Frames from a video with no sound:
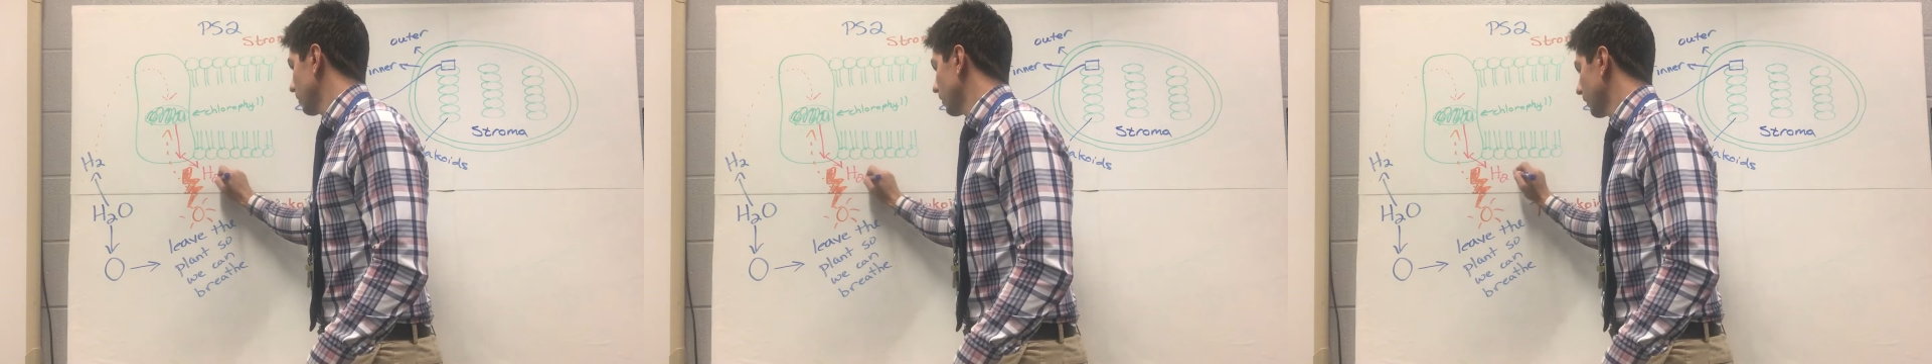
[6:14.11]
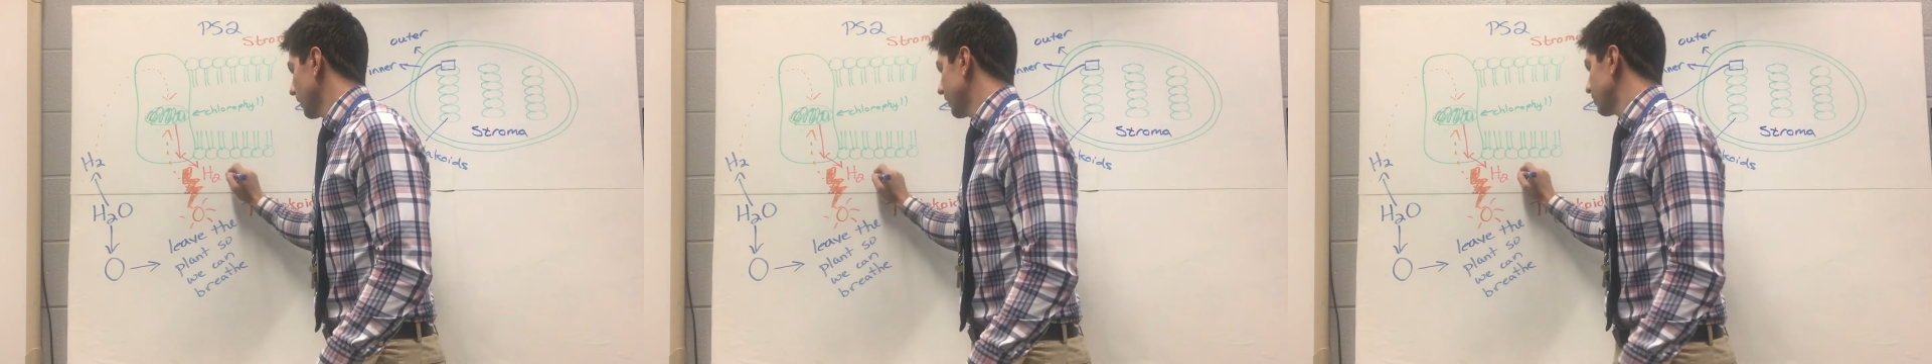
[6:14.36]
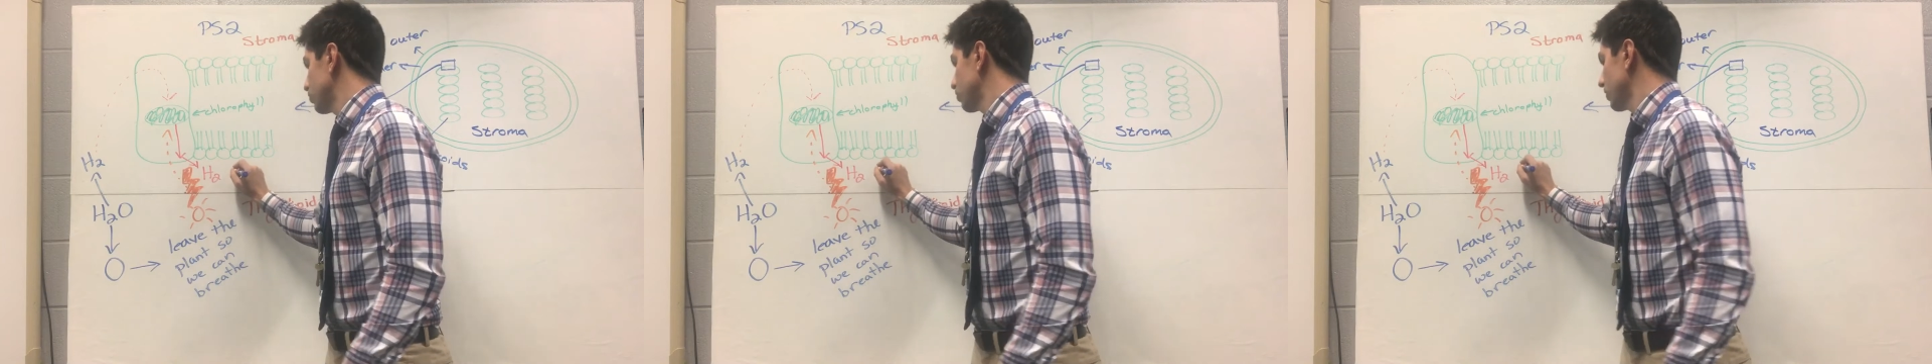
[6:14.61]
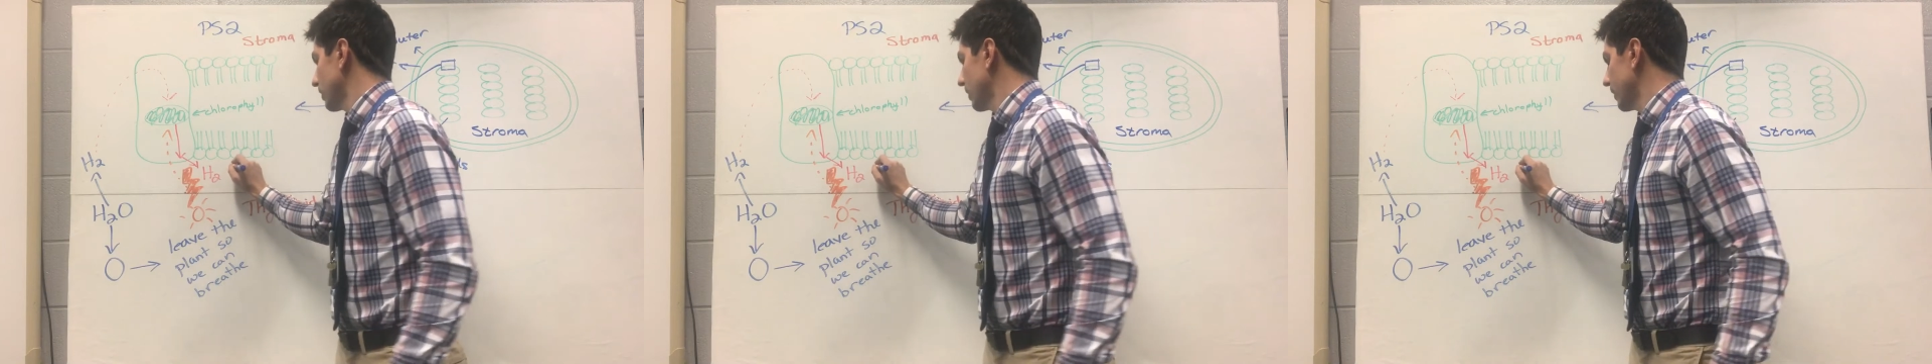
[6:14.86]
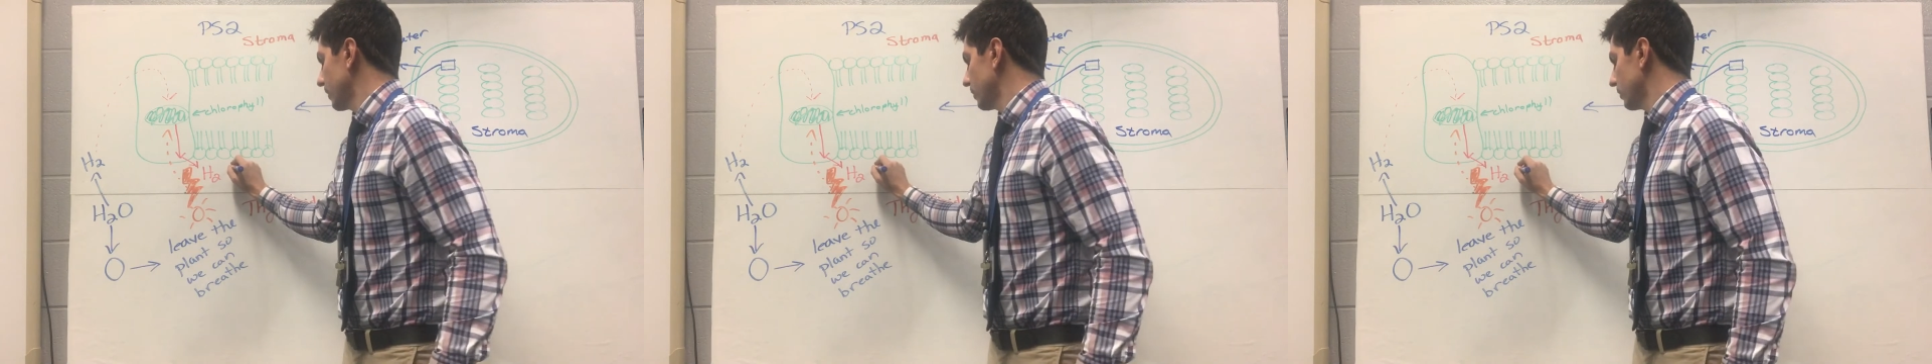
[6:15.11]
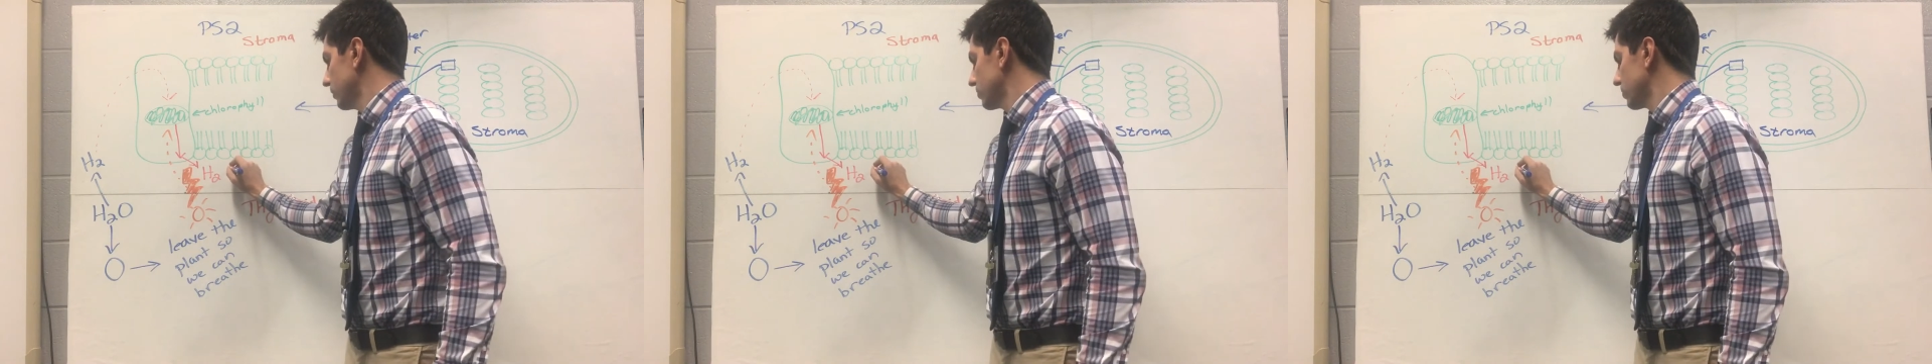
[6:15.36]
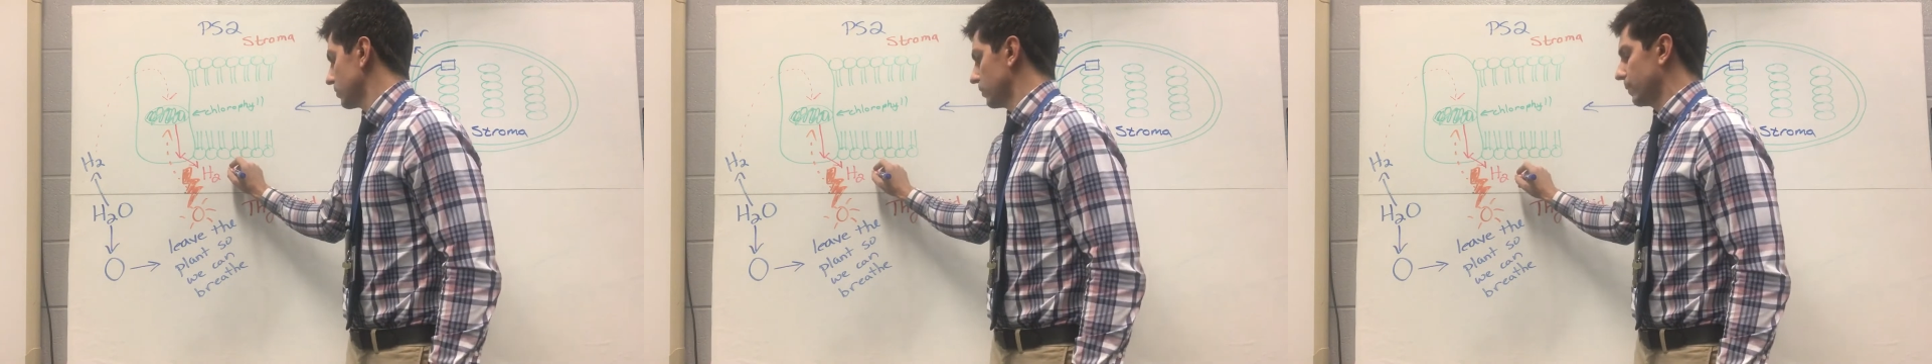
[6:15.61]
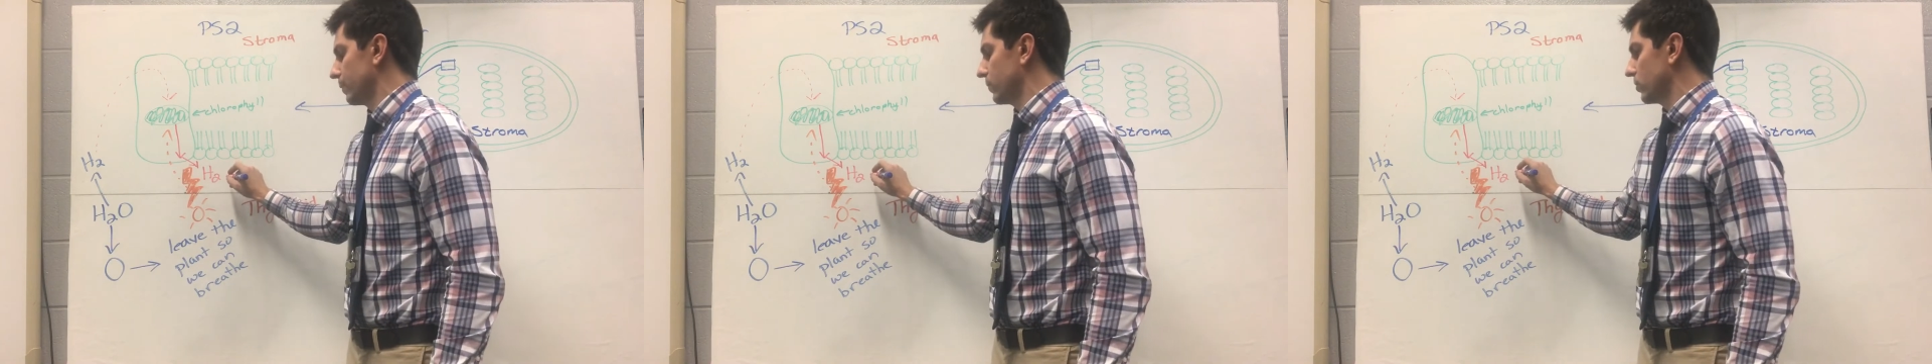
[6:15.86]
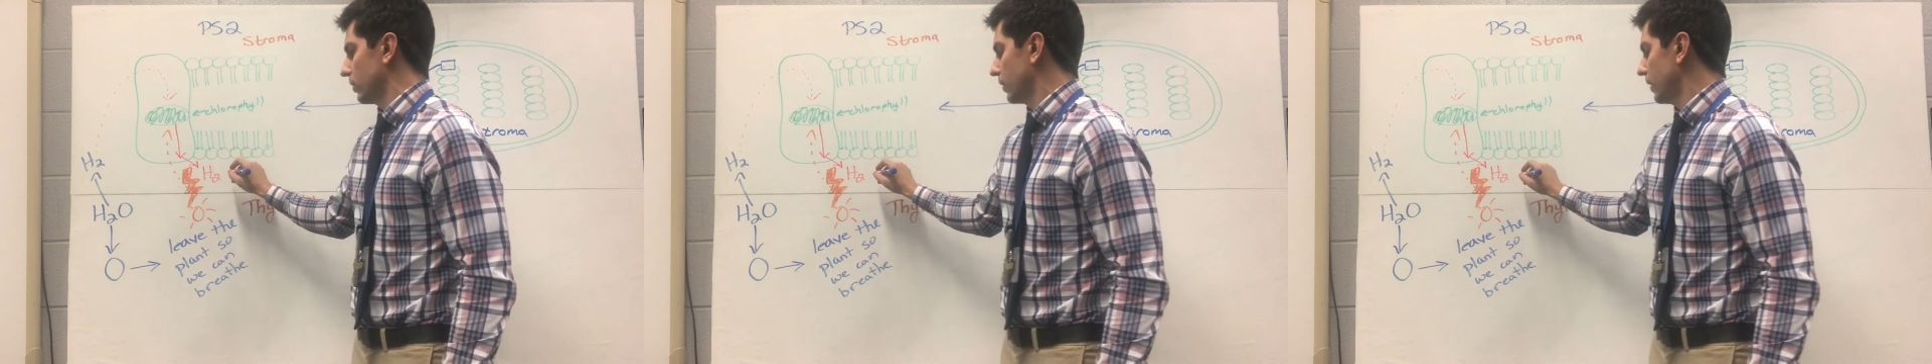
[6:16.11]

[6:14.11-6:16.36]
our hydrogen ions, or I'm sorry,